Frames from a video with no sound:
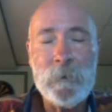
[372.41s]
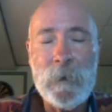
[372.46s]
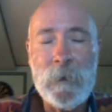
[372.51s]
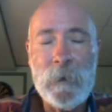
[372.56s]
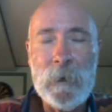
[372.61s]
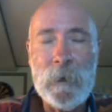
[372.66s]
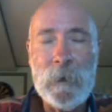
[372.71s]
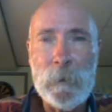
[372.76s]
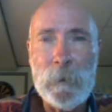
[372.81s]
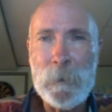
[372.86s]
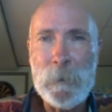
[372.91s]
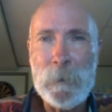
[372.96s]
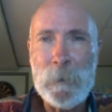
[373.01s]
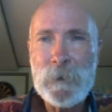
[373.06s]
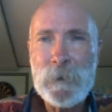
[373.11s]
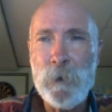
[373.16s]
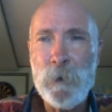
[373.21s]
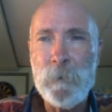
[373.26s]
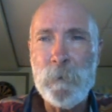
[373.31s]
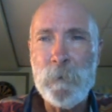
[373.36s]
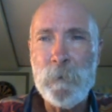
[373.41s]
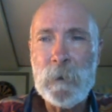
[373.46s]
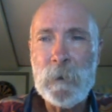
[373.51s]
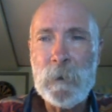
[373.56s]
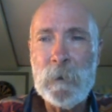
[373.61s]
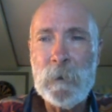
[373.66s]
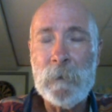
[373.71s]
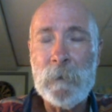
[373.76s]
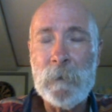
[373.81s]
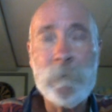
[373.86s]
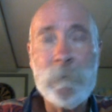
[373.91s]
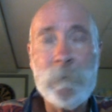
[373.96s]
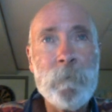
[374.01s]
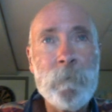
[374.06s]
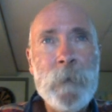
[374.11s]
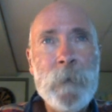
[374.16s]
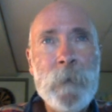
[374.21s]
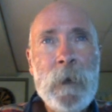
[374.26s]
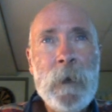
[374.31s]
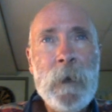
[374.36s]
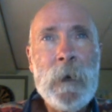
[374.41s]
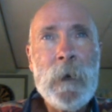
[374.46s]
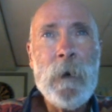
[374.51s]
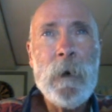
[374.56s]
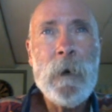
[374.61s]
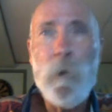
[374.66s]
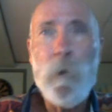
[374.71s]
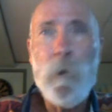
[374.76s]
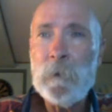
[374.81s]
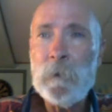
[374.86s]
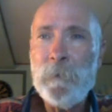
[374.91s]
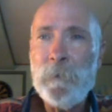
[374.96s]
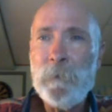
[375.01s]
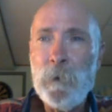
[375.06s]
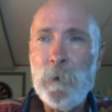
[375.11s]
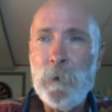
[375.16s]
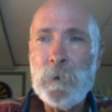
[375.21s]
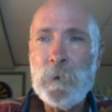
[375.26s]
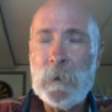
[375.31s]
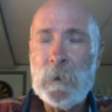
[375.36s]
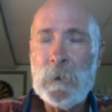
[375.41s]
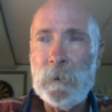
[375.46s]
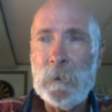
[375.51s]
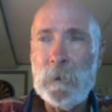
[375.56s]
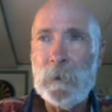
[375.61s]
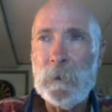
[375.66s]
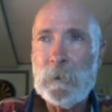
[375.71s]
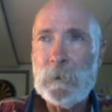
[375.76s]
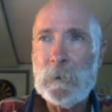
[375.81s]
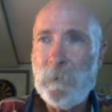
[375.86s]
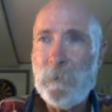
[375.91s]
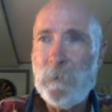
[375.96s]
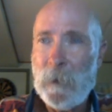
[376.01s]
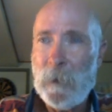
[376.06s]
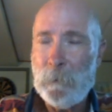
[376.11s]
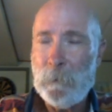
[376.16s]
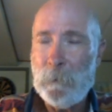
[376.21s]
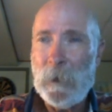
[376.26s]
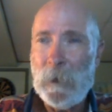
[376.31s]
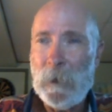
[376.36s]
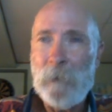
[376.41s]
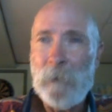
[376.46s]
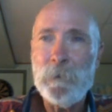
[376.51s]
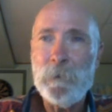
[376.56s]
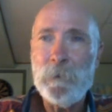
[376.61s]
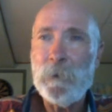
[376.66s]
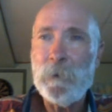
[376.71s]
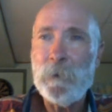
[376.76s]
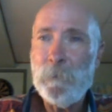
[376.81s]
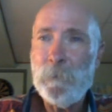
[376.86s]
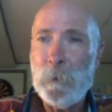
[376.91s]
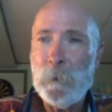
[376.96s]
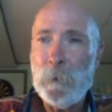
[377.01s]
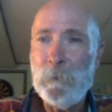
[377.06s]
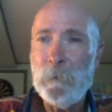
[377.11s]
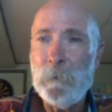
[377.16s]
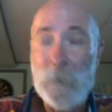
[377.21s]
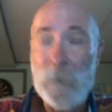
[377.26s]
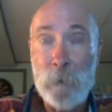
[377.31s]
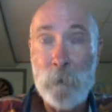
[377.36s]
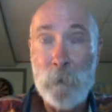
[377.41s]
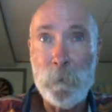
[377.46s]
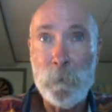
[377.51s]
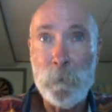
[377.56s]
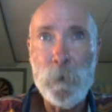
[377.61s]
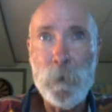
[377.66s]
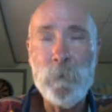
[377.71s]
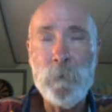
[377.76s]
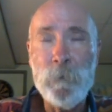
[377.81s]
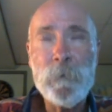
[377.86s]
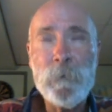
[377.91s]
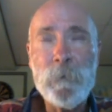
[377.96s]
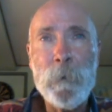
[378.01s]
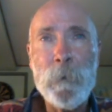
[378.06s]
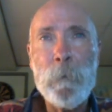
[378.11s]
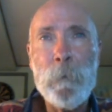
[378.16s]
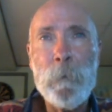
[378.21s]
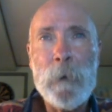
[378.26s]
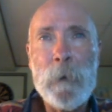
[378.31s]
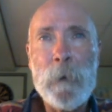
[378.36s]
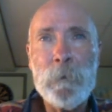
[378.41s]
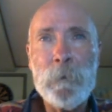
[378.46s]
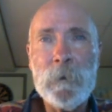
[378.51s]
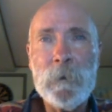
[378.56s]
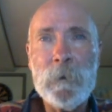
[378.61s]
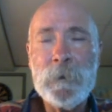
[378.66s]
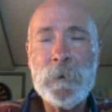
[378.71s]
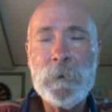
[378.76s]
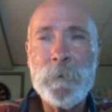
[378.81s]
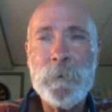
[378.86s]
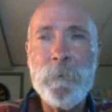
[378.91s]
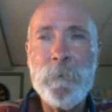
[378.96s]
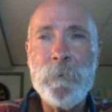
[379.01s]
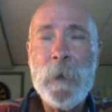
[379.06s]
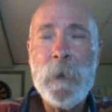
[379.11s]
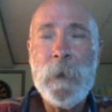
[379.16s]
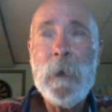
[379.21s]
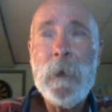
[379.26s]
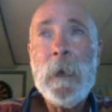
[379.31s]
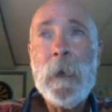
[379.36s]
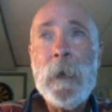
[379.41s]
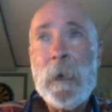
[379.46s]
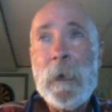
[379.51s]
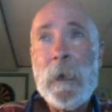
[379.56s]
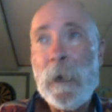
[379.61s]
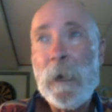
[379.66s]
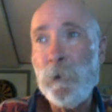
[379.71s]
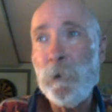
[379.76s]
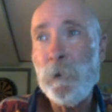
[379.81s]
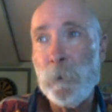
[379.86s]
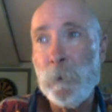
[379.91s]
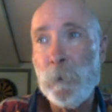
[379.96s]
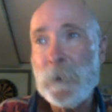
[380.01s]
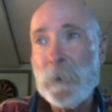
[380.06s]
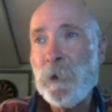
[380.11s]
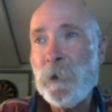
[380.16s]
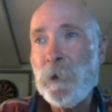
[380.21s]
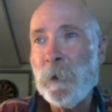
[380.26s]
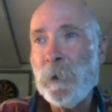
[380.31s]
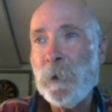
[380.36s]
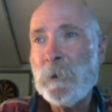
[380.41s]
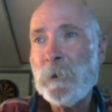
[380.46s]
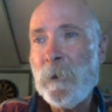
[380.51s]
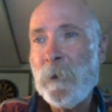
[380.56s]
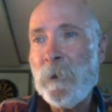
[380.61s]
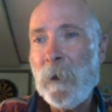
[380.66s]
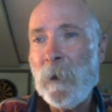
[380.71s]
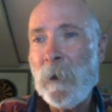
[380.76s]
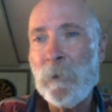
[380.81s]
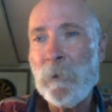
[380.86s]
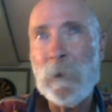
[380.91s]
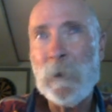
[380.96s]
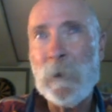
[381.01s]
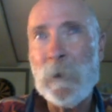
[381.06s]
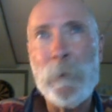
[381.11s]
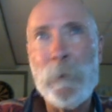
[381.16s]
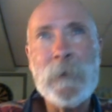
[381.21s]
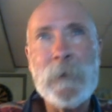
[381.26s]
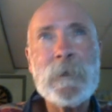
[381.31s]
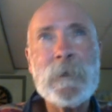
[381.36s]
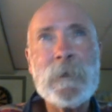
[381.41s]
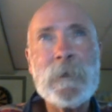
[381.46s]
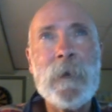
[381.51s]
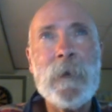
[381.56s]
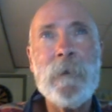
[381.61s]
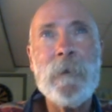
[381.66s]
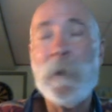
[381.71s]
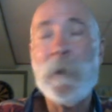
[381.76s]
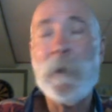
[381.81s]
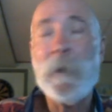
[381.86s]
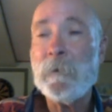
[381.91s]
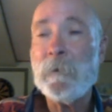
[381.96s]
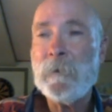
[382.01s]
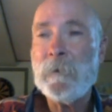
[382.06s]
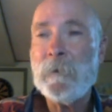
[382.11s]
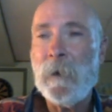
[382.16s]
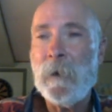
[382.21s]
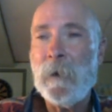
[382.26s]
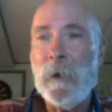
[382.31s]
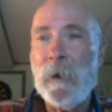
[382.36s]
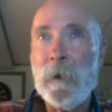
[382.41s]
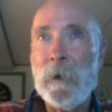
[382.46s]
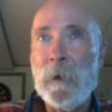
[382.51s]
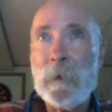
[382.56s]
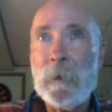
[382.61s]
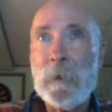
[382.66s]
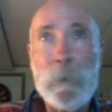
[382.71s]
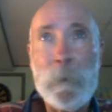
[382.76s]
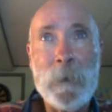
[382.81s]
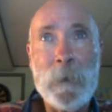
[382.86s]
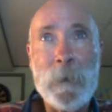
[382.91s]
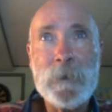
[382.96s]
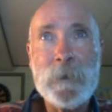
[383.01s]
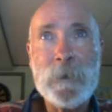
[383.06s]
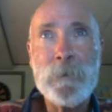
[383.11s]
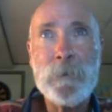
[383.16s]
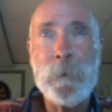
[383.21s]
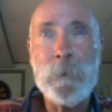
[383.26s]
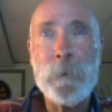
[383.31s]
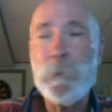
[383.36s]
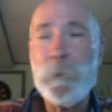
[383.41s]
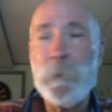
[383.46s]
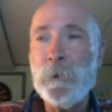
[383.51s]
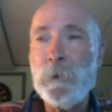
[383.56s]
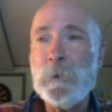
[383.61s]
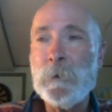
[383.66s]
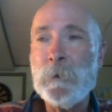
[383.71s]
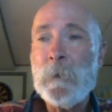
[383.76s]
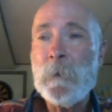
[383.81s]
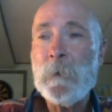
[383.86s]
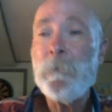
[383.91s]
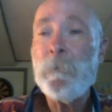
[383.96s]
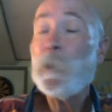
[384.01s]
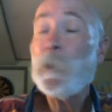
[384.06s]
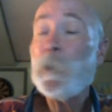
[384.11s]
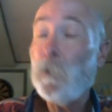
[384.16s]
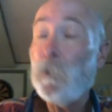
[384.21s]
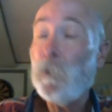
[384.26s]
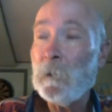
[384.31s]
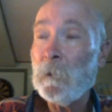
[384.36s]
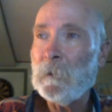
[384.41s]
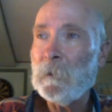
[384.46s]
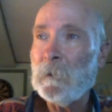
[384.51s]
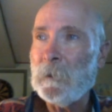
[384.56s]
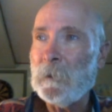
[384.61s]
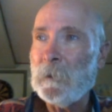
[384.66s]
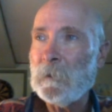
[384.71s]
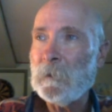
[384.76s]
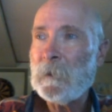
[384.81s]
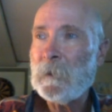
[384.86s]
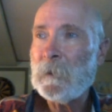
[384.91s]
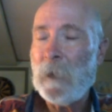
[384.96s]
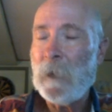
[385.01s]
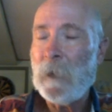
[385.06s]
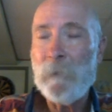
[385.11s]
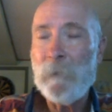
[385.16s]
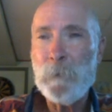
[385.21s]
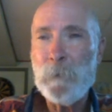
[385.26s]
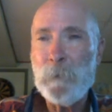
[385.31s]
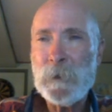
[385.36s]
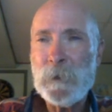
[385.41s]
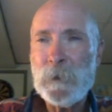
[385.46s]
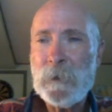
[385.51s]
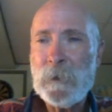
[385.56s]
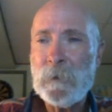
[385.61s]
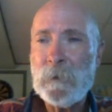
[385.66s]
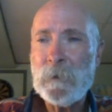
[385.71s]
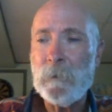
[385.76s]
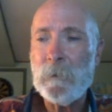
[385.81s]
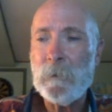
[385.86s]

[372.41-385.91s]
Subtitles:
lemmings go over the cliff, all of those alleles for that behavior have been now removed from the population. And now you return to the other lemmings and then commence to reproduce. Your alleles have persisted.